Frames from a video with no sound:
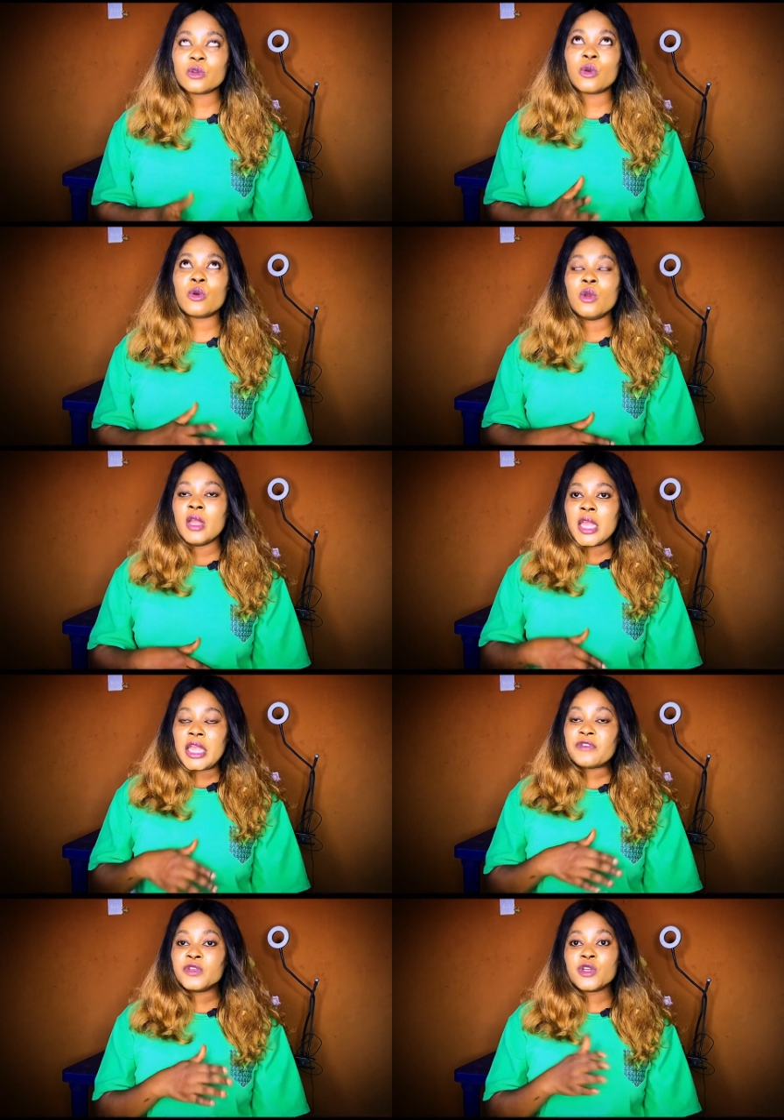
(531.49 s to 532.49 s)
So
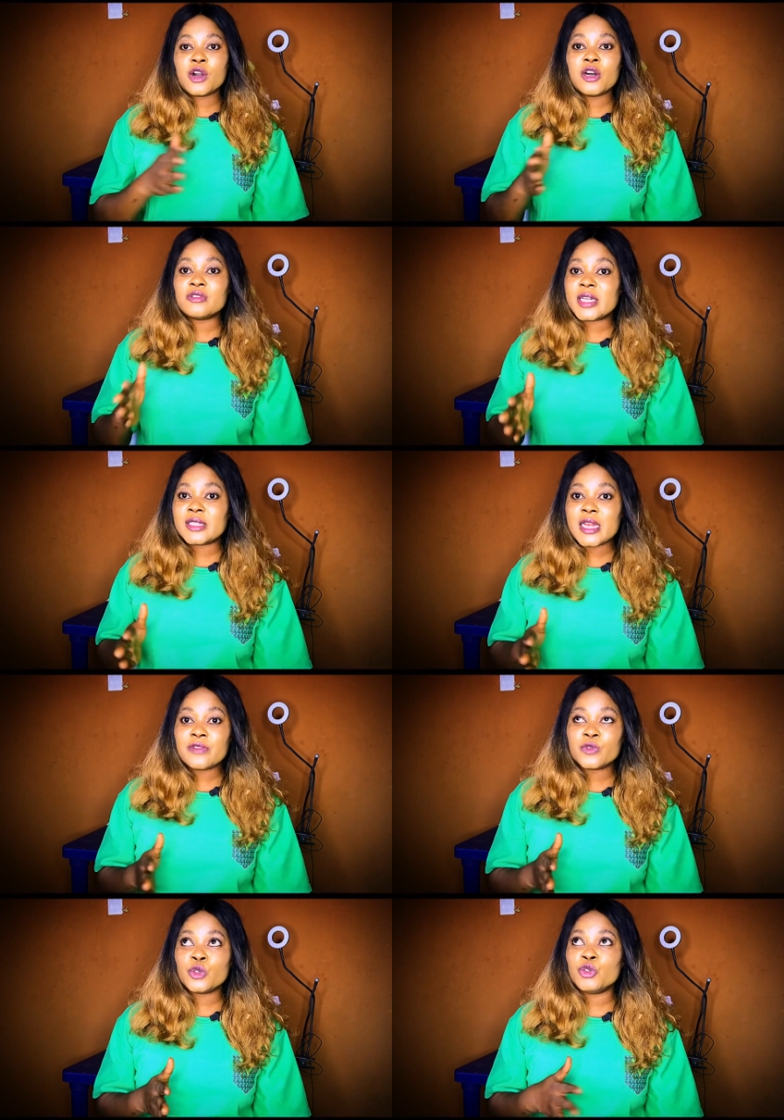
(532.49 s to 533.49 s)
even your 100
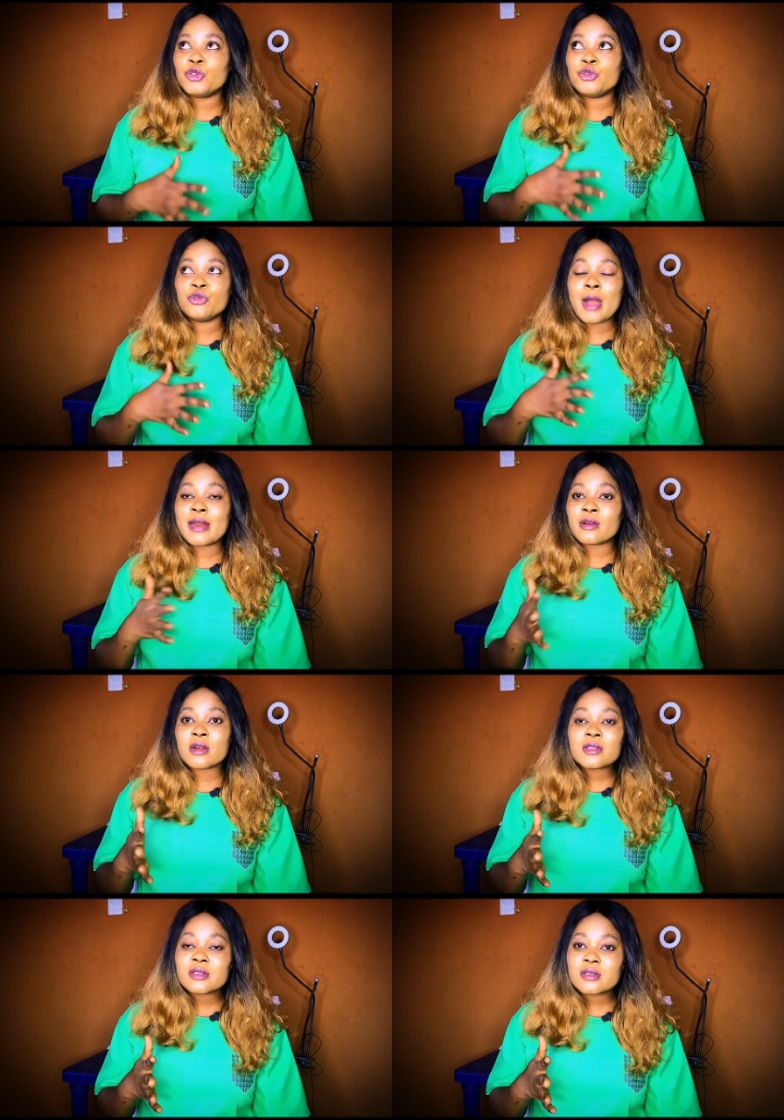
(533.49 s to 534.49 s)
level, you are
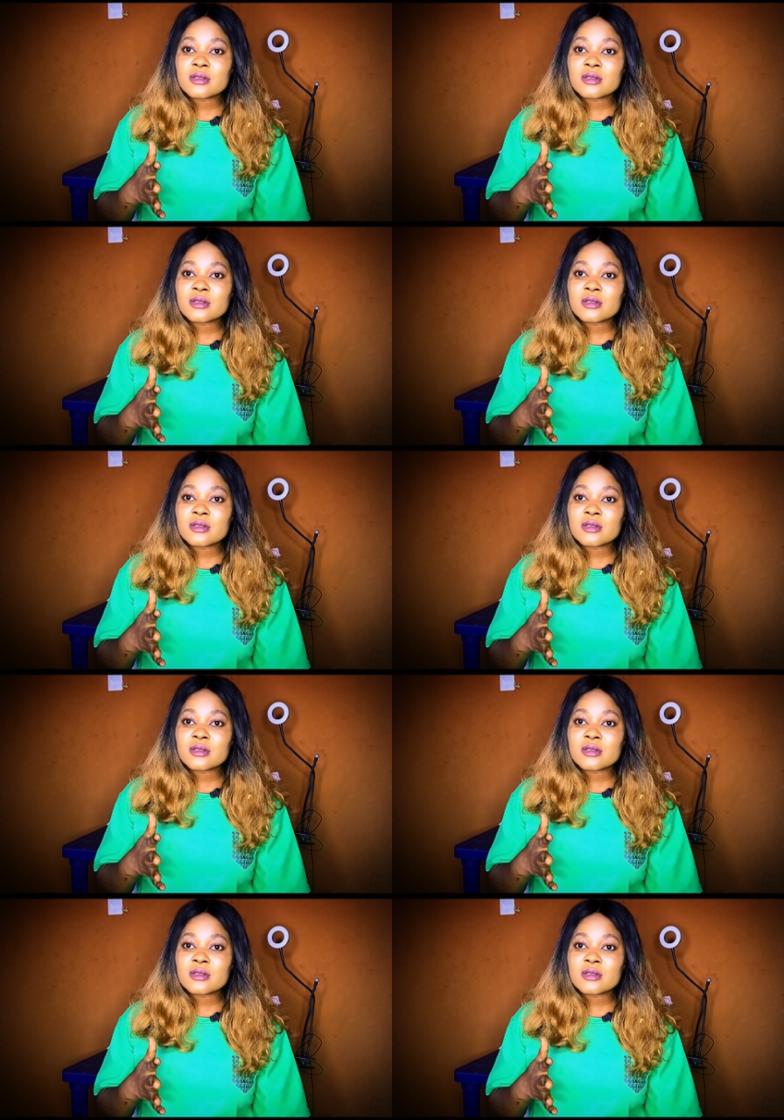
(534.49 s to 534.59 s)
not